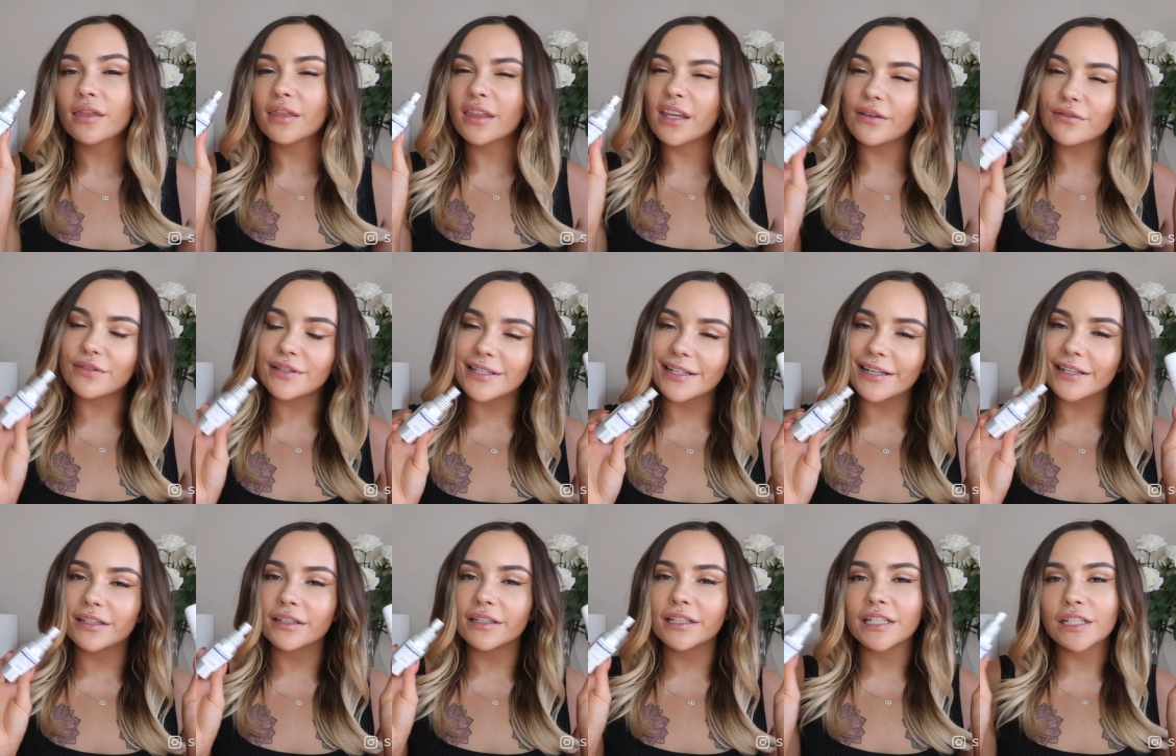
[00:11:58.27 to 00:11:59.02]
They have
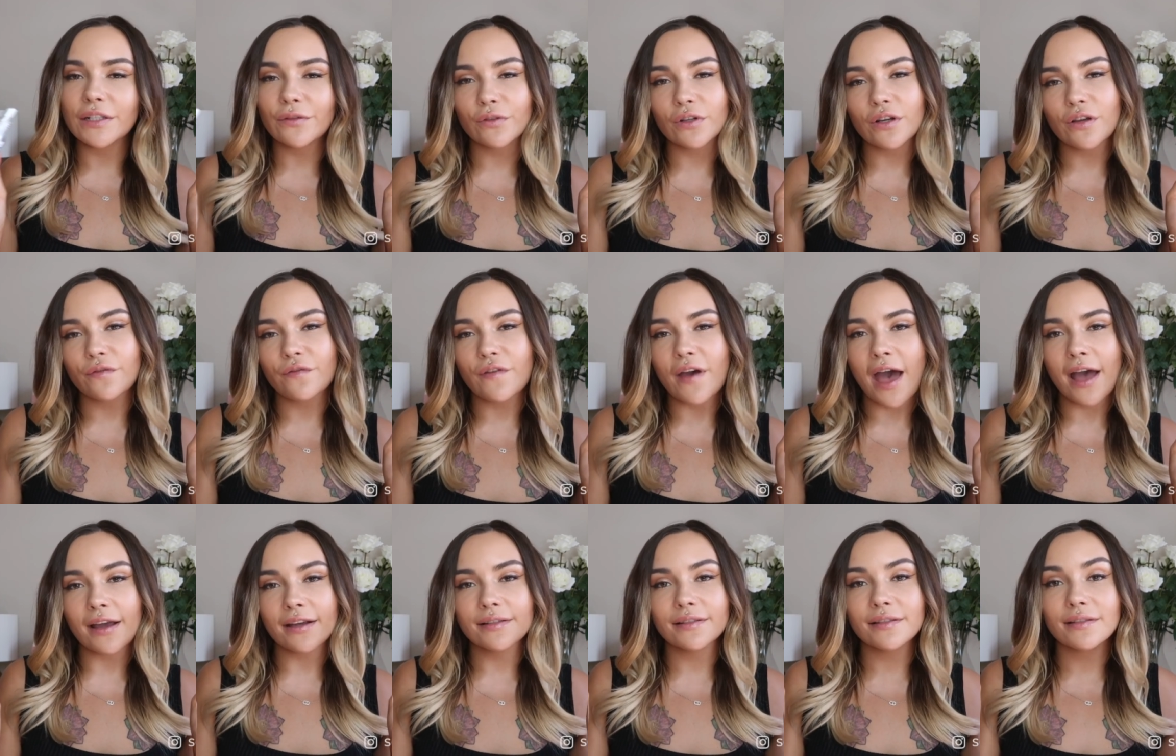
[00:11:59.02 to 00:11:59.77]
slightly different
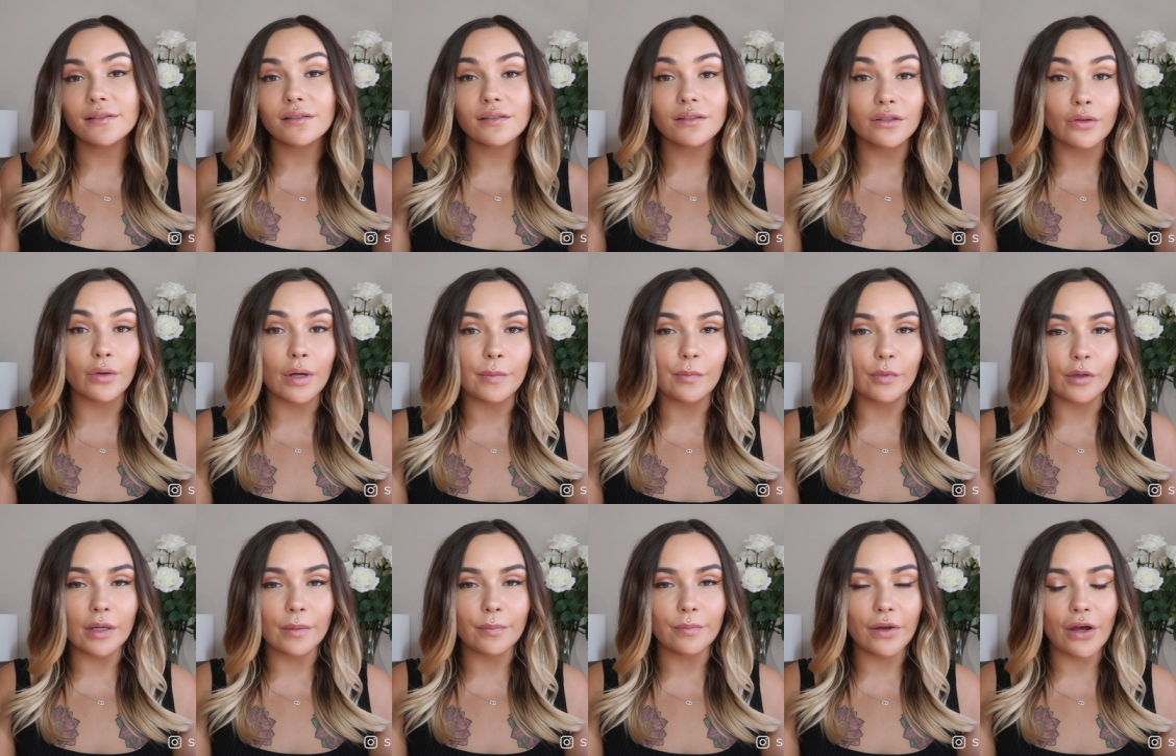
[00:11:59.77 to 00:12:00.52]
effects, so I
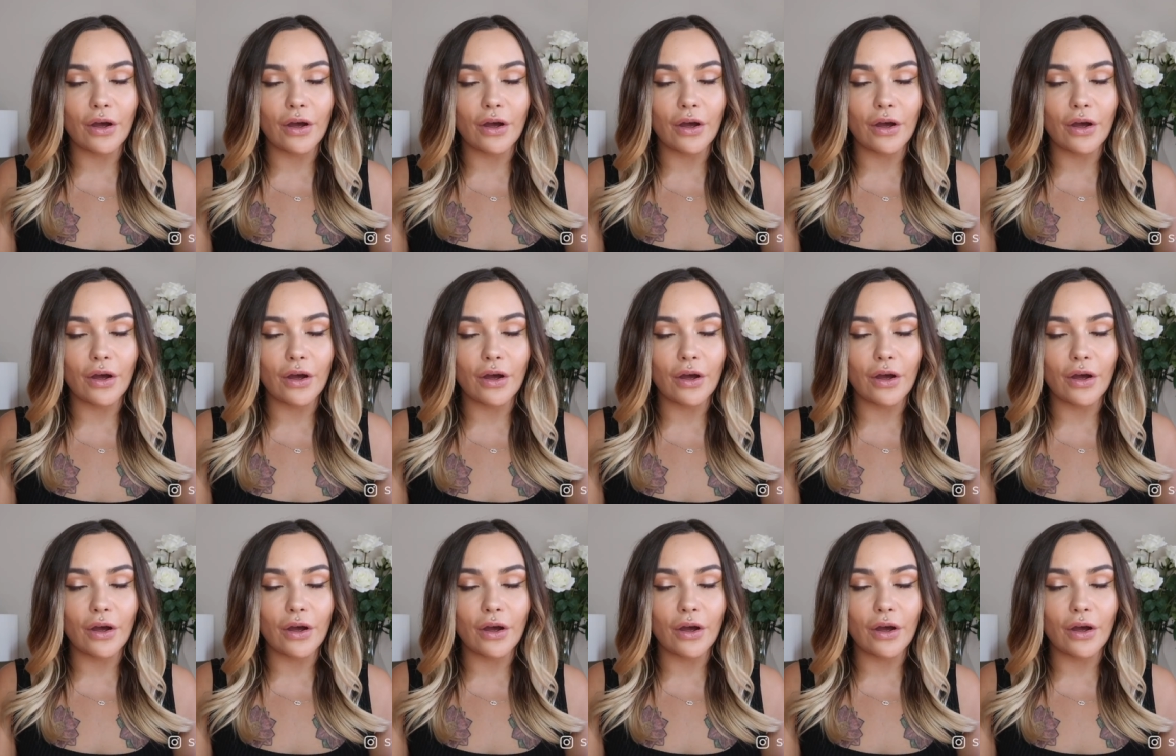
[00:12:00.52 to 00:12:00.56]
bring